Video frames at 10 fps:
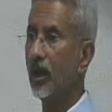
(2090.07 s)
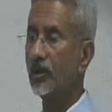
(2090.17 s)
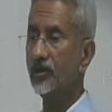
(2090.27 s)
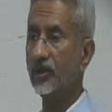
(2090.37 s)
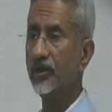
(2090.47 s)

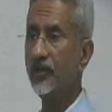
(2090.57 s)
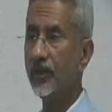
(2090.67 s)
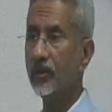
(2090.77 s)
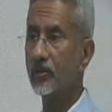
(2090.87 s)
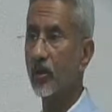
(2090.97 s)
A
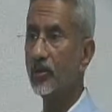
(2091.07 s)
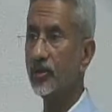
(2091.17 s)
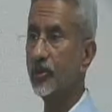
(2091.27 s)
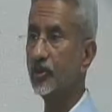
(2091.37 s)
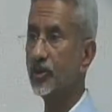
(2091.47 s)
significant
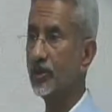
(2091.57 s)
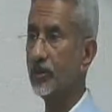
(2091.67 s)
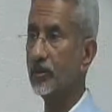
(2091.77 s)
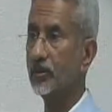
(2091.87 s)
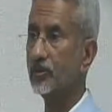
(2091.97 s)
contribution
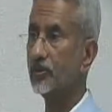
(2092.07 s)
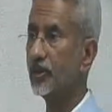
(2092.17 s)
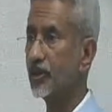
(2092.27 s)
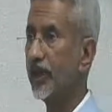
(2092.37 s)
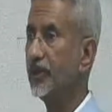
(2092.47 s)
to the
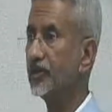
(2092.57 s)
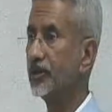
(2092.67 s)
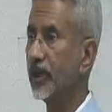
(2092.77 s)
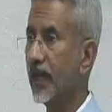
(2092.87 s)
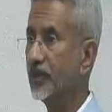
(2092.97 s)
change in
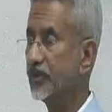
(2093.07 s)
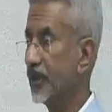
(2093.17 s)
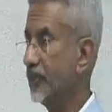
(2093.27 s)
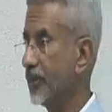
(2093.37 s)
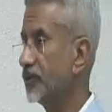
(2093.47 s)
the
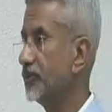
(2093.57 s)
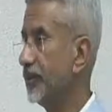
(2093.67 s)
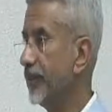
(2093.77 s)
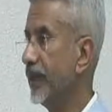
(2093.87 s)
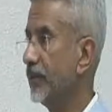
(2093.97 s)
landscape has
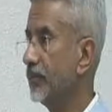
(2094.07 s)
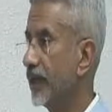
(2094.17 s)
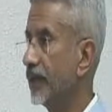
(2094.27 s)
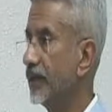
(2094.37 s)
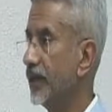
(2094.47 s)
been made by
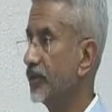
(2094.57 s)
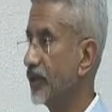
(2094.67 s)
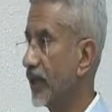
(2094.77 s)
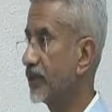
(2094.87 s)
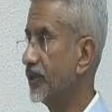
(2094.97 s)

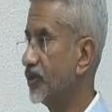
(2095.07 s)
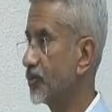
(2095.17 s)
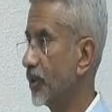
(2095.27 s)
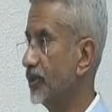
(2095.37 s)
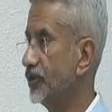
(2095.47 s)
India's Act
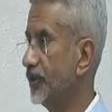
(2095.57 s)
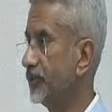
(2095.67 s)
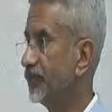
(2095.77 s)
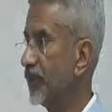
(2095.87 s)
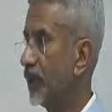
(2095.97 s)
East policy.
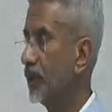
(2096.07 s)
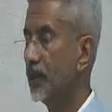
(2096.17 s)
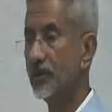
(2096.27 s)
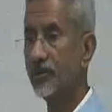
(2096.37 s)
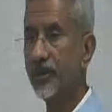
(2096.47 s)

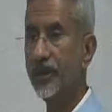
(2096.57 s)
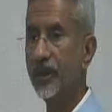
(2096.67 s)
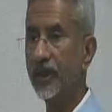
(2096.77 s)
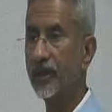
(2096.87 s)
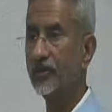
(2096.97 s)
Three
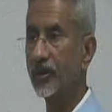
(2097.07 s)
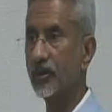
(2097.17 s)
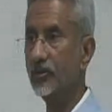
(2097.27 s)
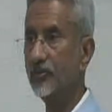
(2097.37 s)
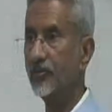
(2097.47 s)
decades
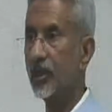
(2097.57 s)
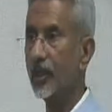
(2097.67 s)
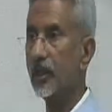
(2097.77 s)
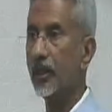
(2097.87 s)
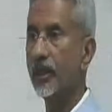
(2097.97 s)
ago,
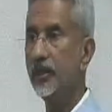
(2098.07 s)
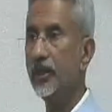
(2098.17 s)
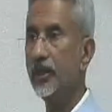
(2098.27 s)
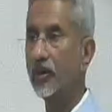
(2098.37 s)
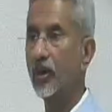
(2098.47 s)

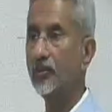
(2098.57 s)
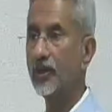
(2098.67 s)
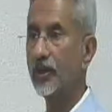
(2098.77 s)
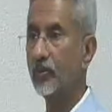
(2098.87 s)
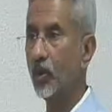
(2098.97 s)
India
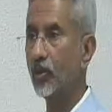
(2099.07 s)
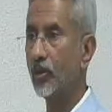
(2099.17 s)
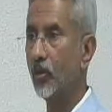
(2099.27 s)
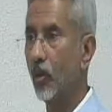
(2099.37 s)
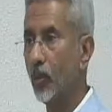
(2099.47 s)
adopted a more
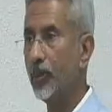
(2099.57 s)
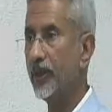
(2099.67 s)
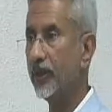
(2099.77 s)
open